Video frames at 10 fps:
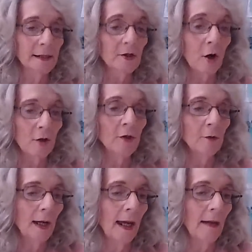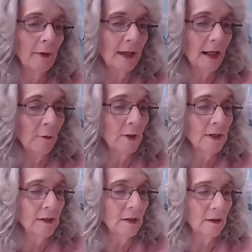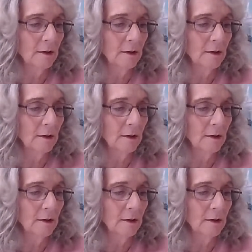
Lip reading: is also a habit that I wasn't,